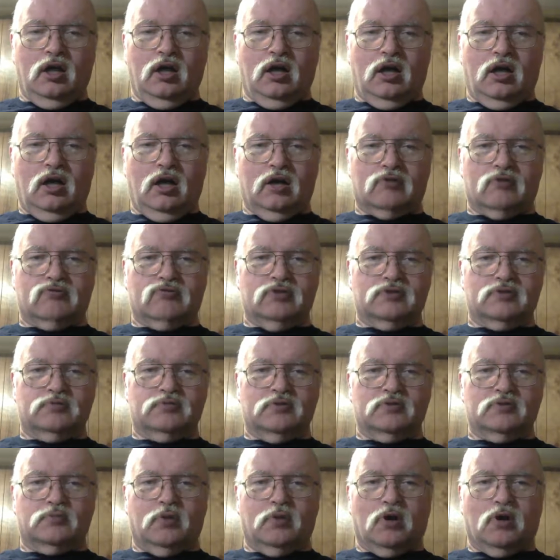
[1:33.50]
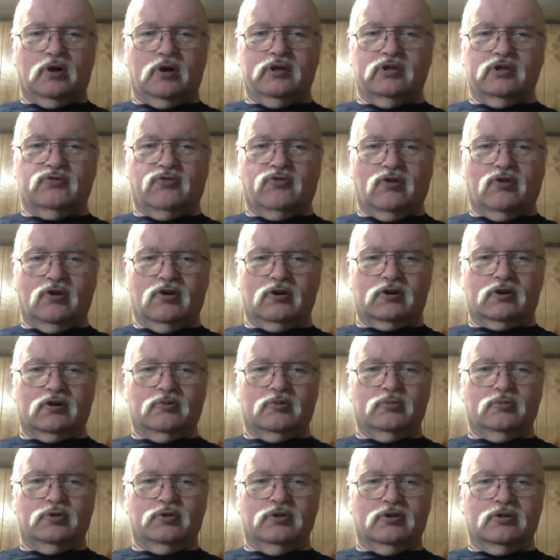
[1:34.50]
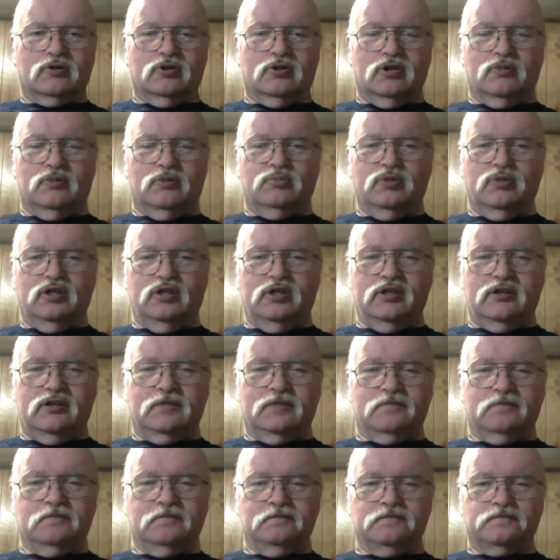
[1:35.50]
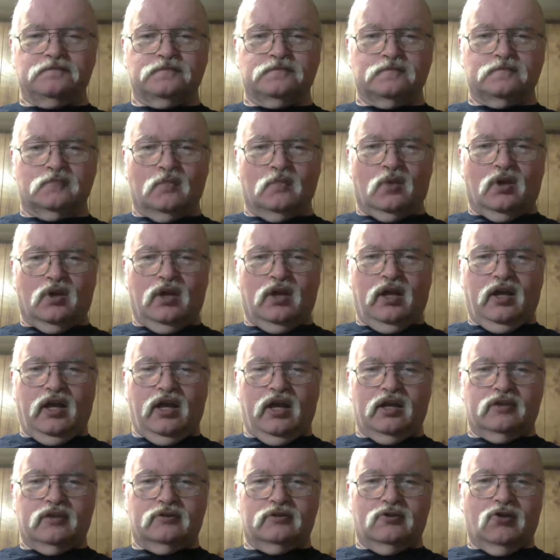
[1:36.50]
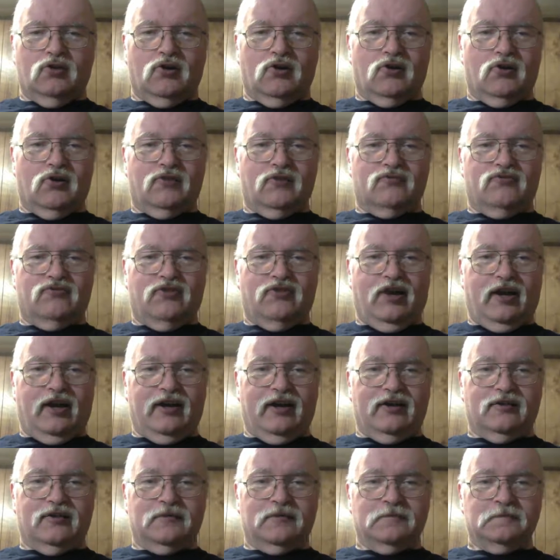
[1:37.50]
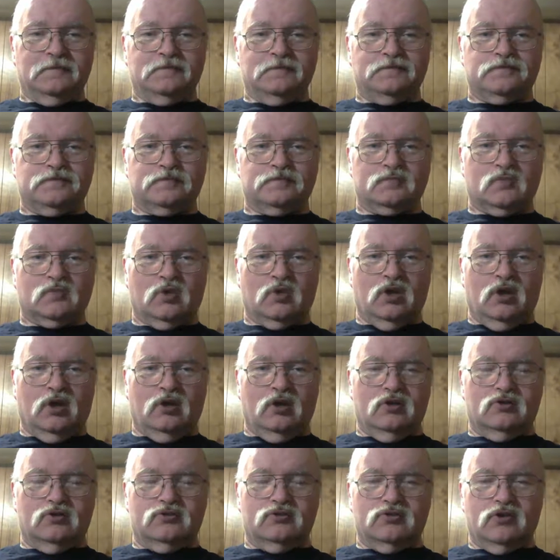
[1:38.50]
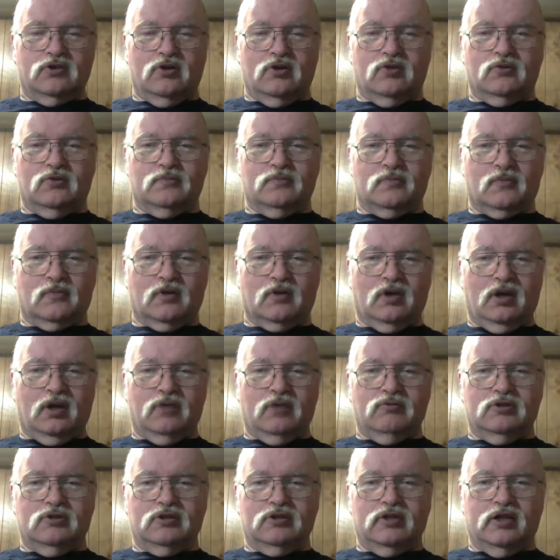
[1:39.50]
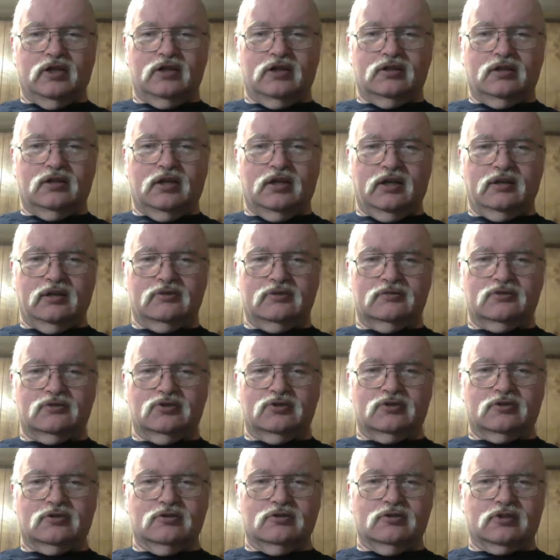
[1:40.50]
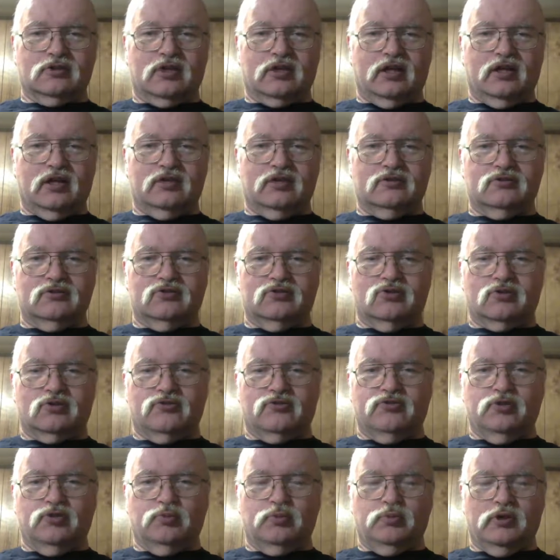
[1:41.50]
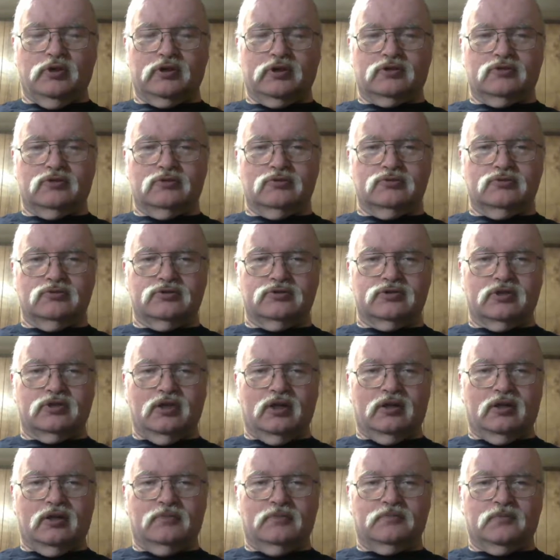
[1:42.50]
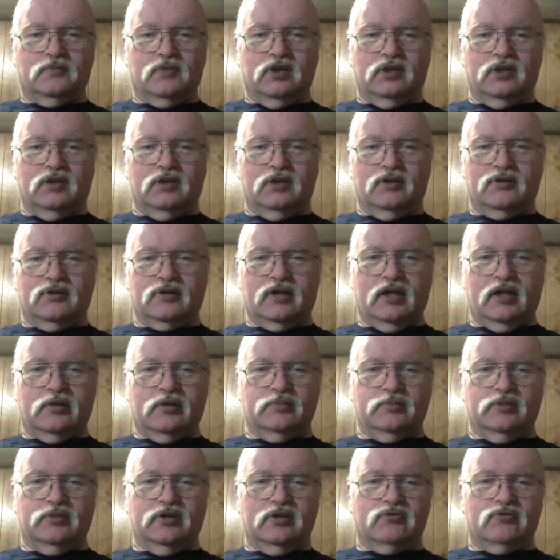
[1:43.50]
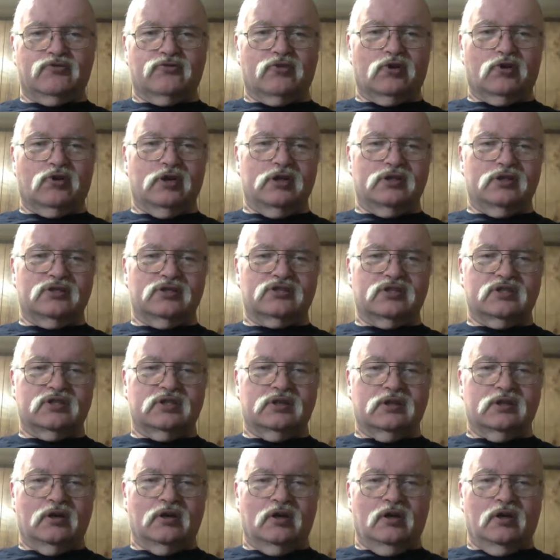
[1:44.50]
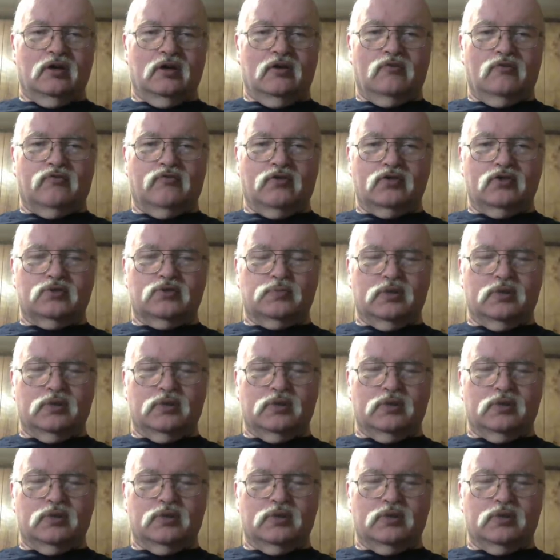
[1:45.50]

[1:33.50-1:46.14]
uh, Christmas parties for our computer club meeting had caught on fire. So I went down and I took a look at it and took a few pictures, uh, and I got them here for you to see. First